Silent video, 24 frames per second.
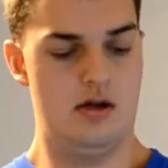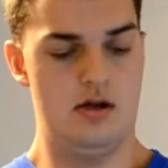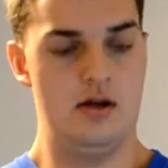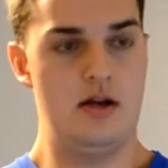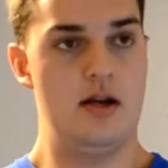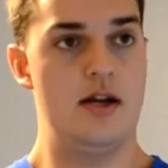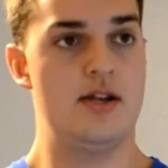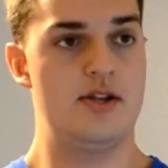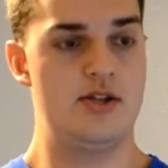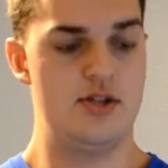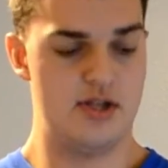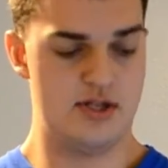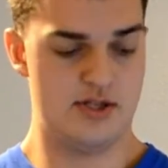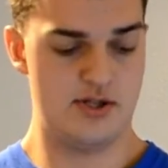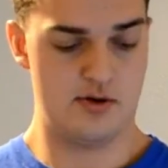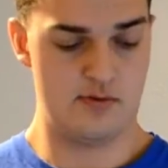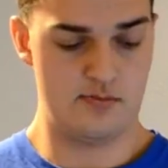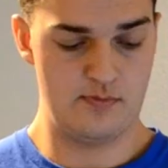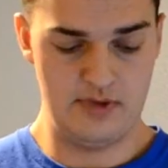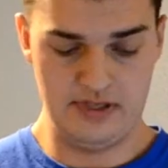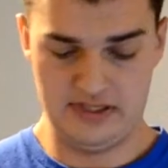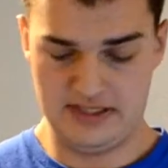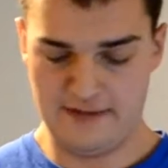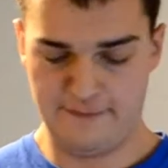It's just a
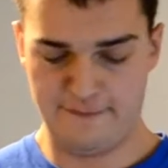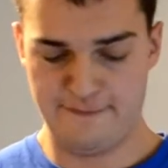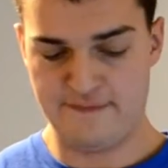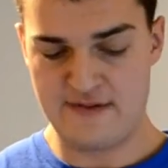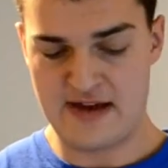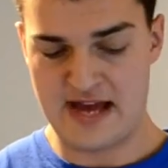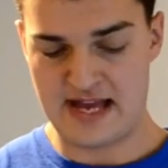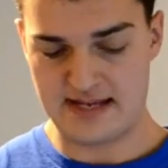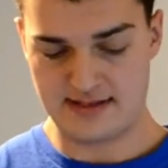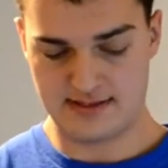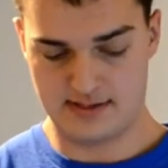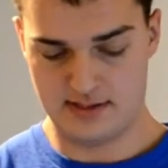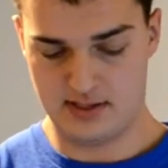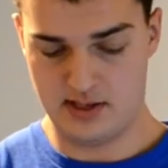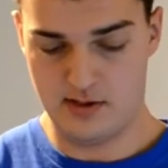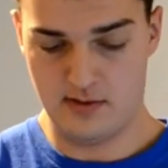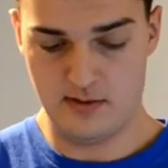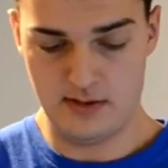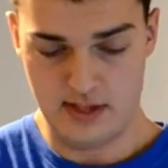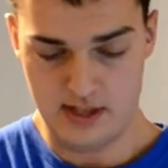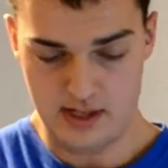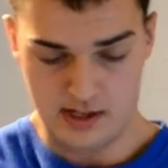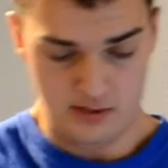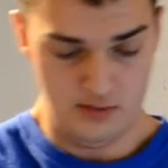really fast
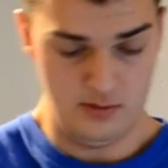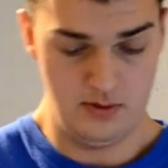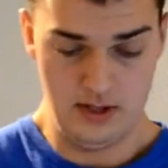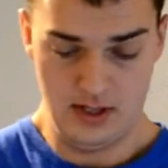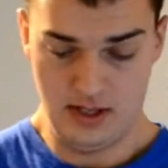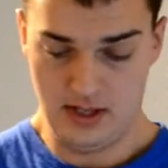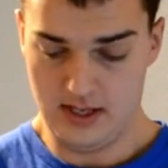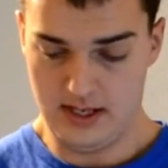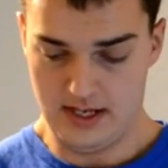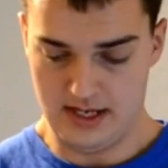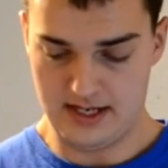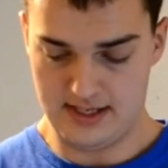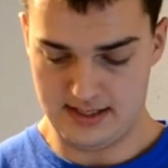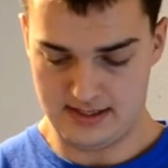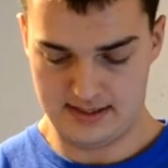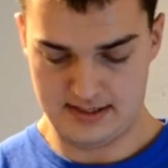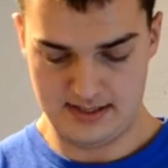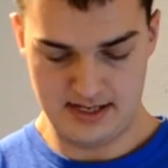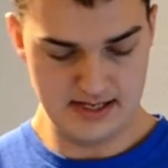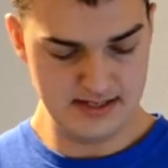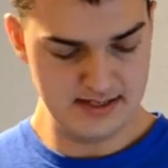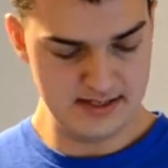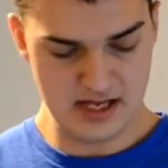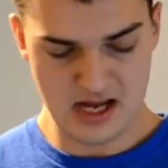yo-yo. It
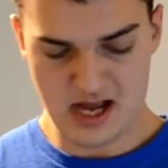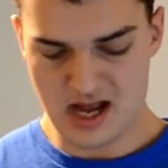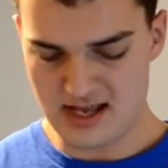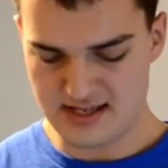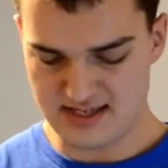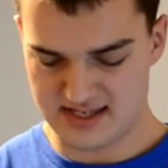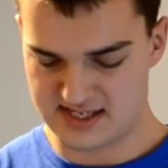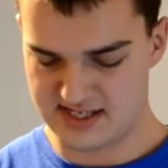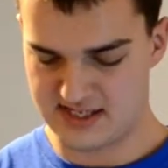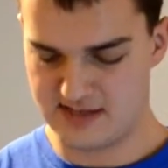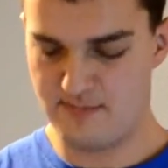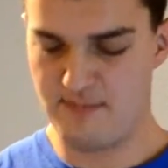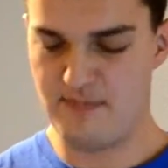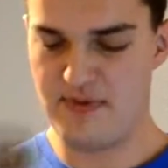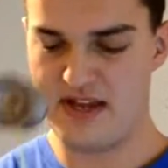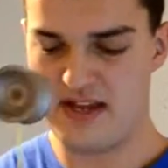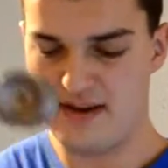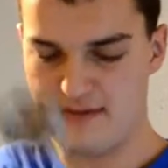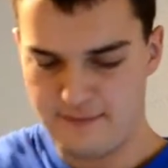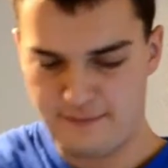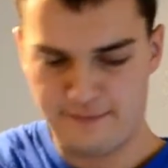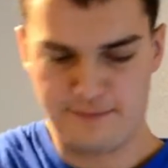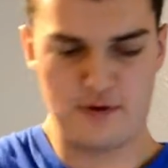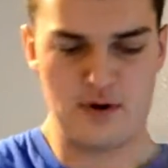does not
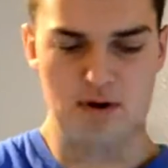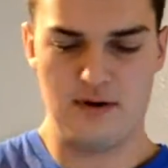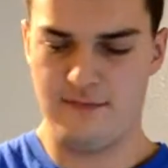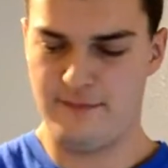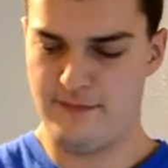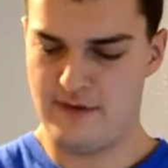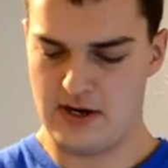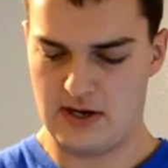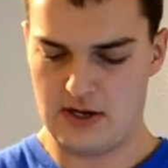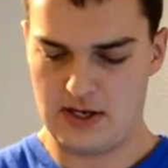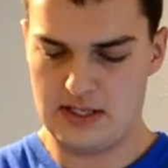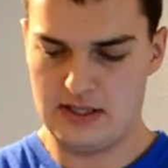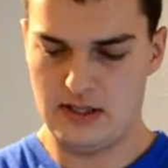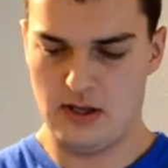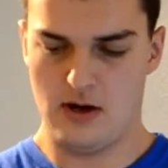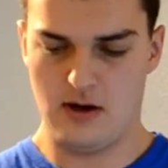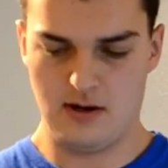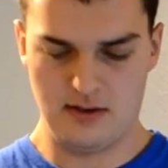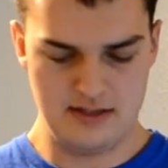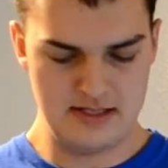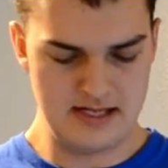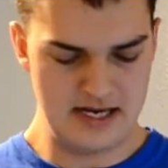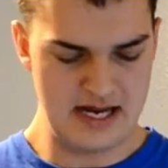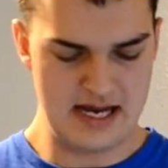spin for a very
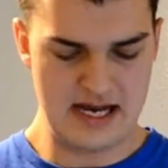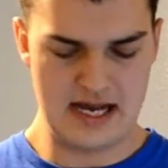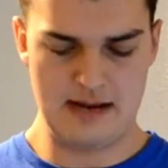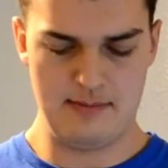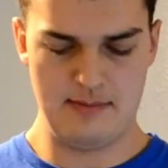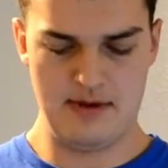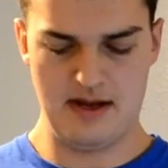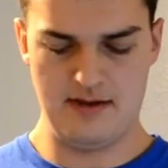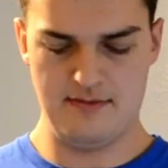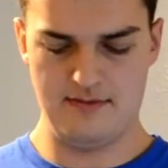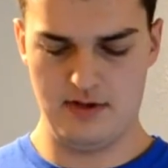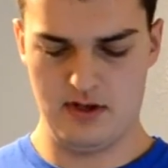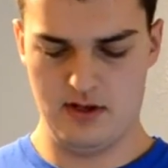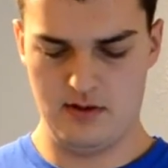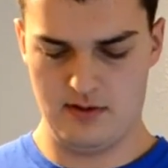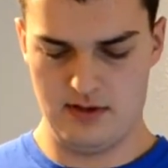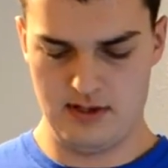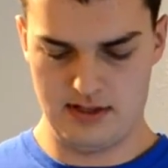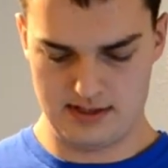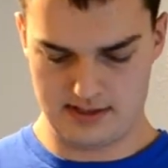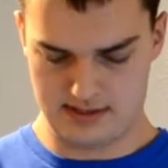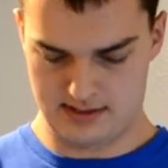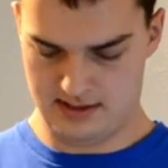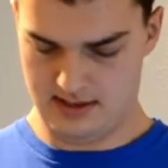long time, I've noticed,